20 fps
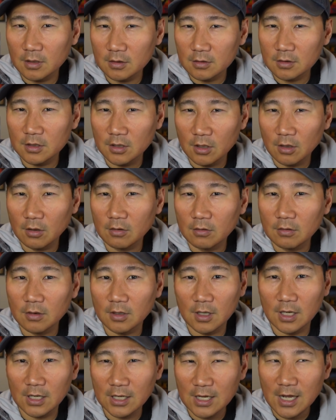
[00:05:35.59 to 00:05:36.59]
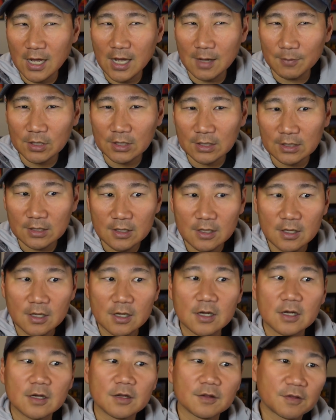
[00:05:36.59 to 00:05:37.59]
you know, a comic
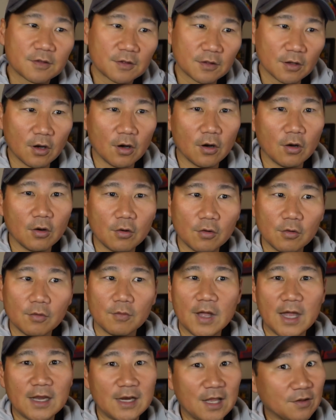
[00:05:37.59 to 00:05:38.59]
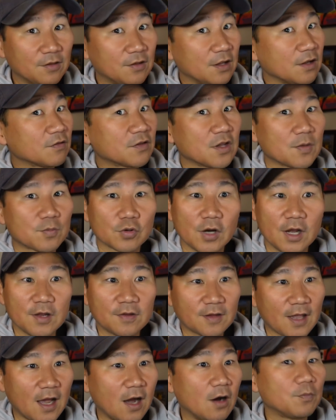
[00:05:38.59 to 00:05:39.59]
so, and as things get
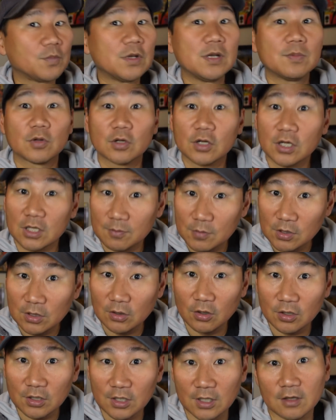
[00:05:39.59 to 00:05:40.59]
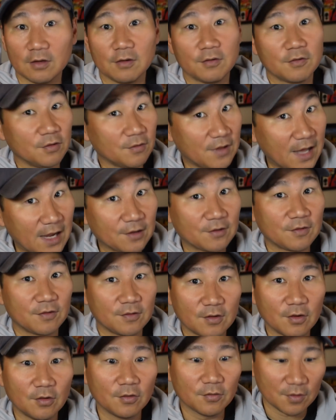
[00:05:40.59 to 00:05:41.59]
priced out, people are going to be looking. So that's
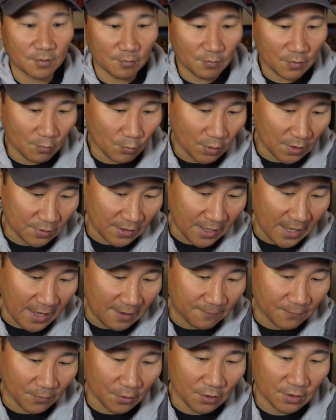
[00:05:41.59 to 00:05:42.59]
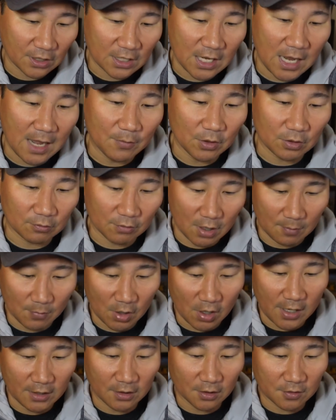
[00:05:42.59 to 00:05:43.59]
those are the ones I have for you in the comic realm. All
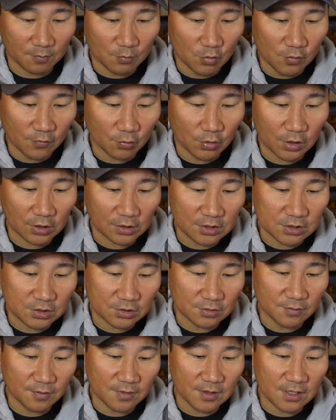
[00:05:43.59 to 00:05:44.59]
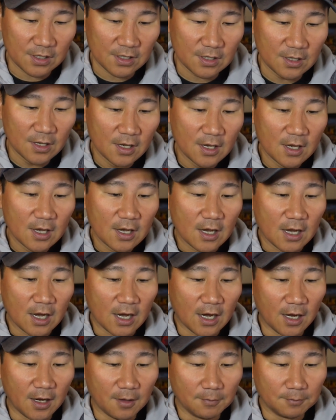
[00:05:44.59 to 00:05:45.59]
right, let's move quickly to the
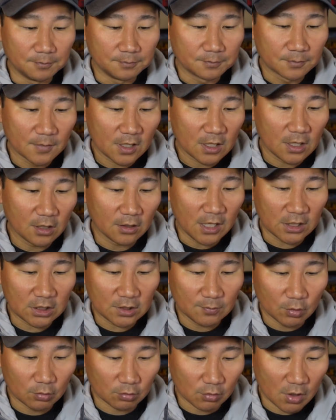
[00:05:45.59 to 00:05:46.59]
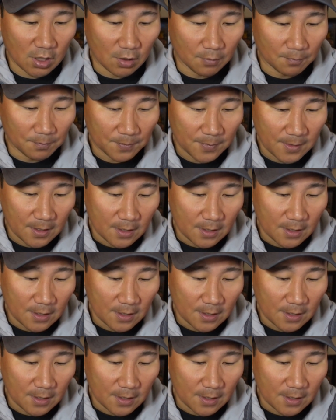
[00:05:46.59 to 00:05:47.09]
um, collectible realm.